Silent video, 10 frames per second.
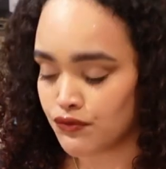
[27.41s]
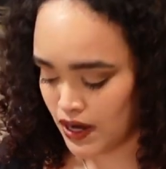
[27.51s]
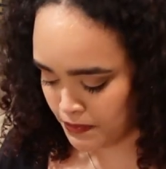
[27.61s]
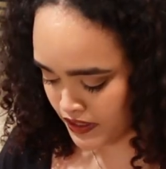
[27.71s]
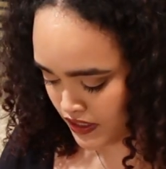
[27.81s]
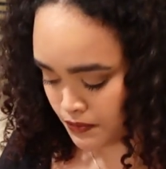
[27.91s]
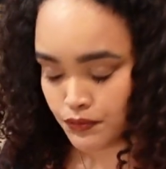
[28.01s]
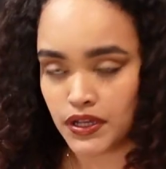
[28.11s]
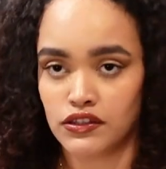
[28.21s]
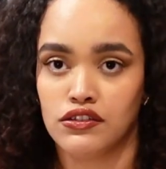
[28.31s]
wrap it up
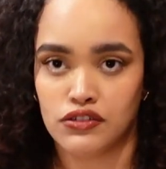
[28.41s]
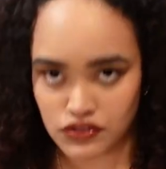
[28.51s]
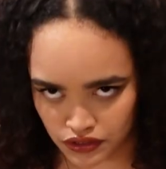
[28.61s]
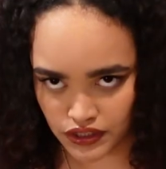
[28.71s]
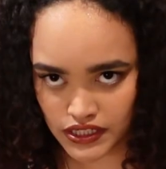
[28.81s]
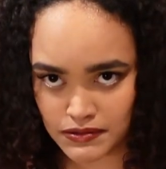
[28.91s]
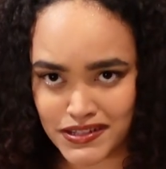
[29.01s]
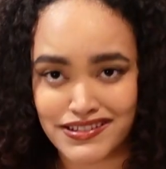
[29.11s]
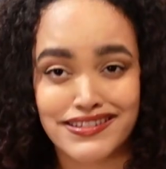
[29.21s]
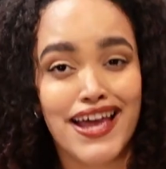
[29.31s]
with those tostones
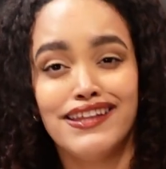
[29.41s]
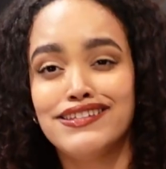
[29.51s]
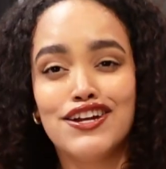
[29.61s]
because the salad's